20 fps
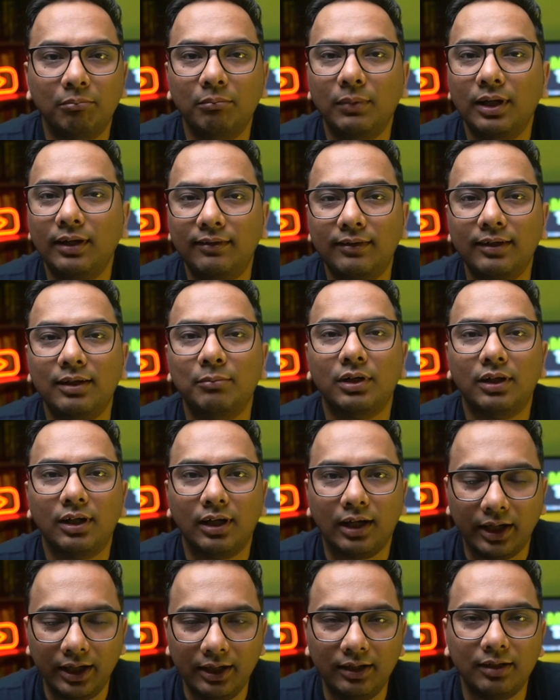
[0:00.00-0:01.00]
may seem a
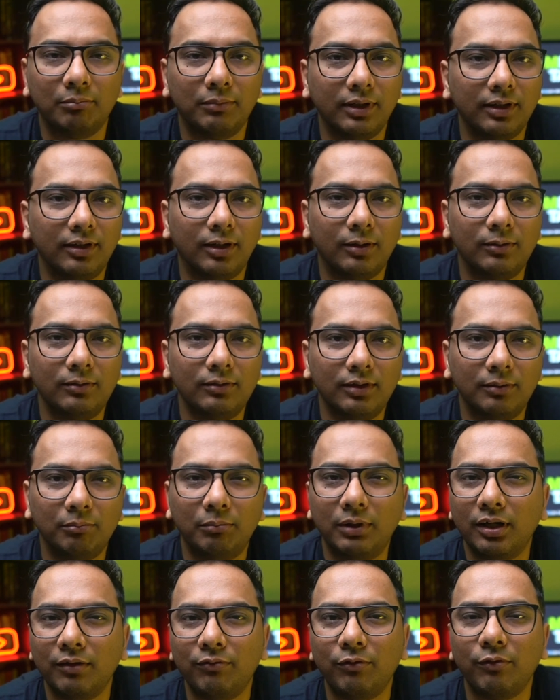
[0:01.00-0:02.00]
high number now,
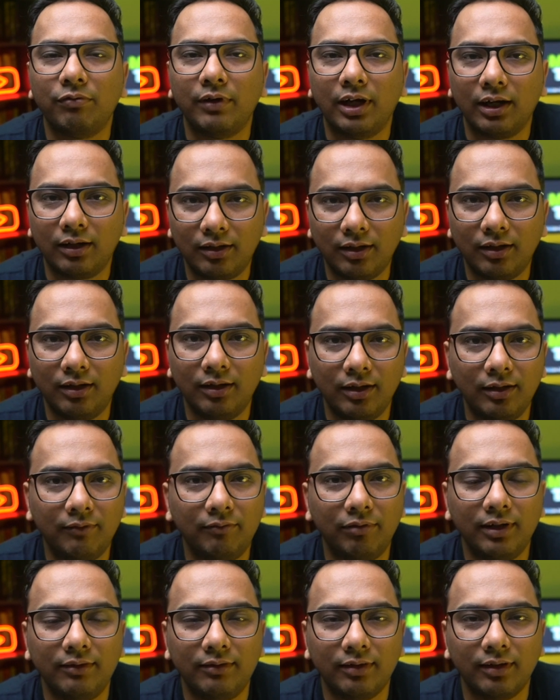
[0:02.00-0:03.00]
but if you factor in
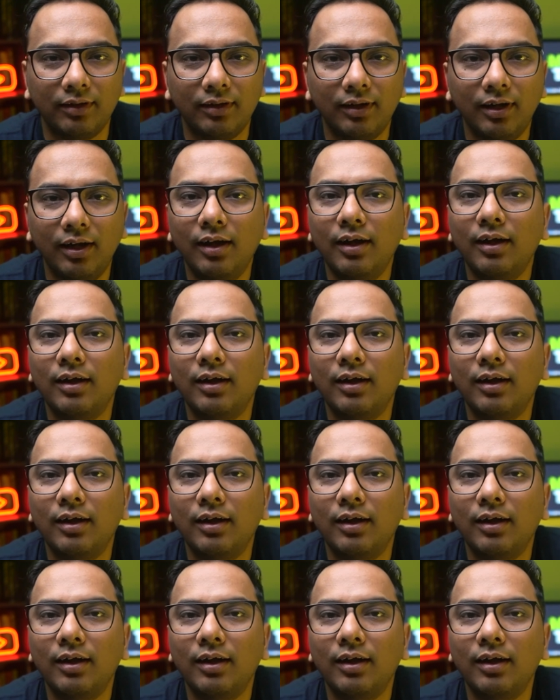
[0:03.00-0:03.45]
inflation,